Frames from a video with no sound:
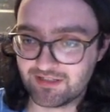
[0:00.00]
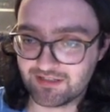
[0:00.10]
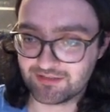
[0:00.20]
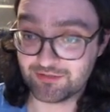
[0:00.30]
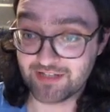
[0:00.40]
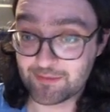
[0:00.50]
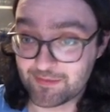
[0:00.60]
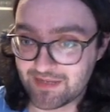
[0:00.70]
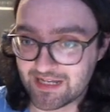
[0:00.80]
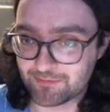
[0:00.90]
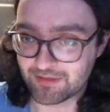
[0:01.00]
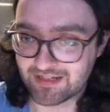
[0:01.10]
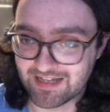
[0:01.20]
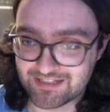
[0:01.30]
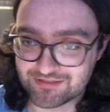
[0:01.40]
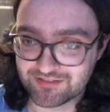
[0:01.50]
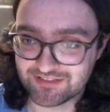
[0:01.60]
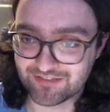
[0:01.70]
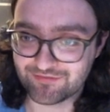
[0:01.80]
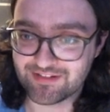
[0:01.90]
Today we played with an
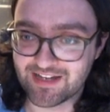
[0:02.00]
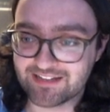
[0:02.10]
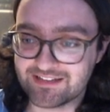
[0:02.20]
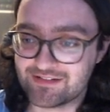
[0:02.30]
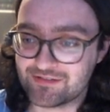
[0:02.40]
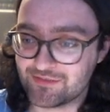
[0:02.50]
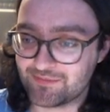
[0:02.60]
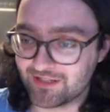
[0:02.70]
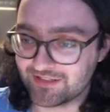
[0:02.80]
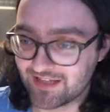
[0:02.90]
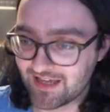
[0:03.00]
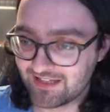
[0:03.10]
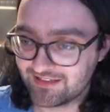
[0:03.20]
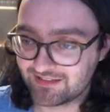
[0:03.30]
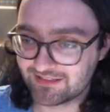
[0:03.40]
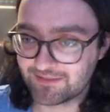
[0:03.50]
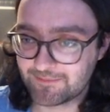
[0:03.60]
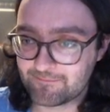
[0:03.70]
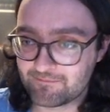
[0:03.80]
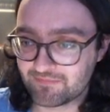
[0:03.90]
accuracy of 92.8,
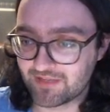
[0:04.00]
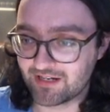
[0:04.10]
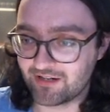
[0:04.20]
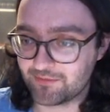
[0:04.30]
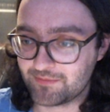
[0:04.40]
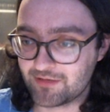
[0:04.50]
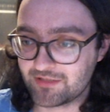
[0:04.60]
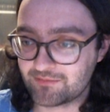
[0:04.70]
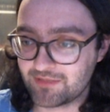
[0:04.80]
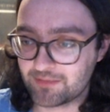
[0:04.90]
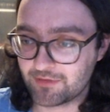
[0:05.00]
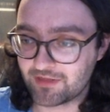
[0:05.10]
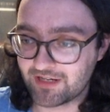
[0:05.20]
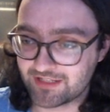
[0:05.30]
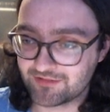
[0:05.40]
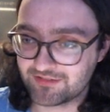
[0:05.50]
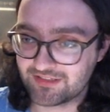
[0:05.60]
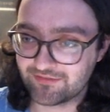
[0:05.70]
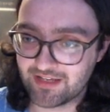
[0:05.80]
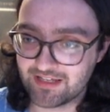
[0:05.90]
and our opponent played with an
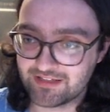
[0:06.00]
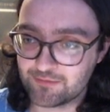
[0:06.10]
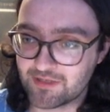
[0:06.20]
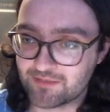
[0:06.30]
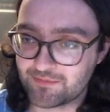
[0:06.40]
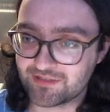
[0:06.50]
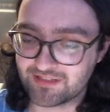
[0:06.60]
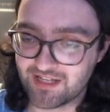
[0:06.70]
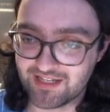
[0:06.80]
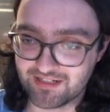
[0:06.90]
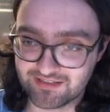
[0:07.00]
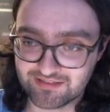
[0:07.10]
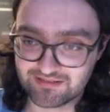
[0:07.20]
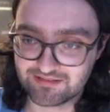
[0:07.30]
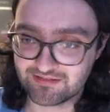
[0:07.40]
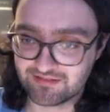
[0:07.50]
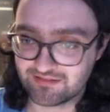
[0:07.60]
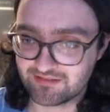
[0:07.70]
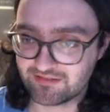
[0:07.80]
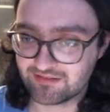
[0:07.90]
accuracy of 81.9.
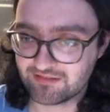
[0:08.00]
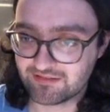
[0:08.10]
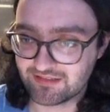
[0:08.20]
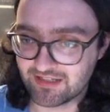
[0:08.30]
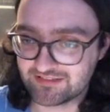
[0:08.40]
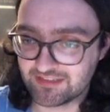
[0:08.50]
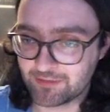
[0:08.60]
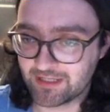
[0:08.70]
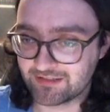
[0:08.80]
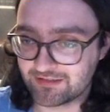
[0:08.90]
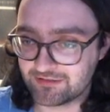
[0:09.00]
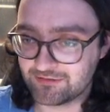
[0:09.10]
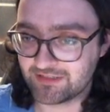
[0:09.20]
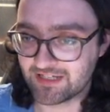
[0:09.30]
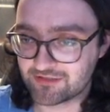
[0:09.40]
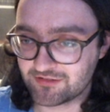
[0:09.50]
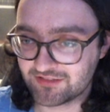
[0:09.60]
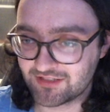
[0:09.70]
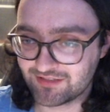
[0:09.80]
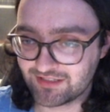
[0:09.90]
I see we had 2
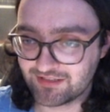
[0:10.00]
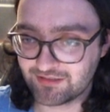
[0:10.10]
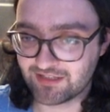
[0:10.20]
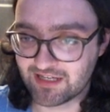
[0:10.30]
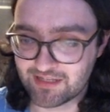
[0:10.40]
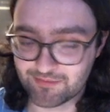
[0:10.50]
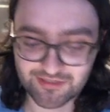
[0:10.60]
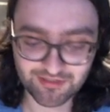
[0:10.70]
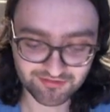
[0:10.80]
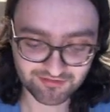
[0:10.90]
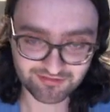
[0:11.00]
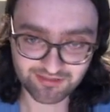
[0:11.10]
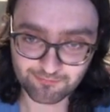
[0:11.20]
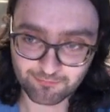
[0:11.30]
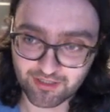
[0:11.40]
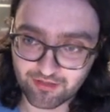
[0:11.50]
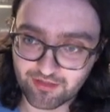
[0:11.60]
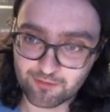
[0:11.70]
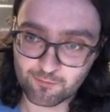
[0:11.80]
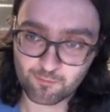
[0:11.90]
inaccuracies only, and I'm curious to see where
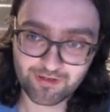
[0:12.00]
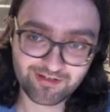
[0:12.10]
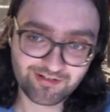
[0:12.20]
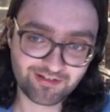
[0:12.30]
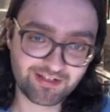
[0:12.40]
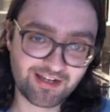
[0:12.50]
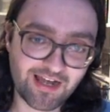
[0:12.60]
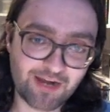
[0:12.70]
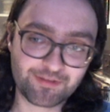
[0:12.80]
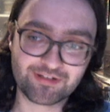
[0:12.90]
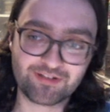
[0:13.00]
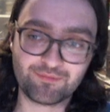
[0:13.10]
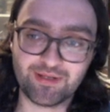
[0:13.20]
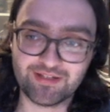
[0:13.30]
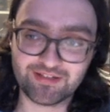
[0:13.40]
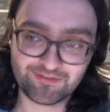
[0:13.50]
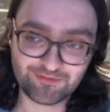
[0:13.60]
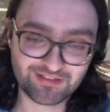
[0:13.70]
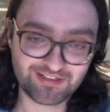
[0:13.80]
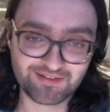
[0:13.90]
they were and how we could have played it
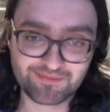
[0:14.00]
differently.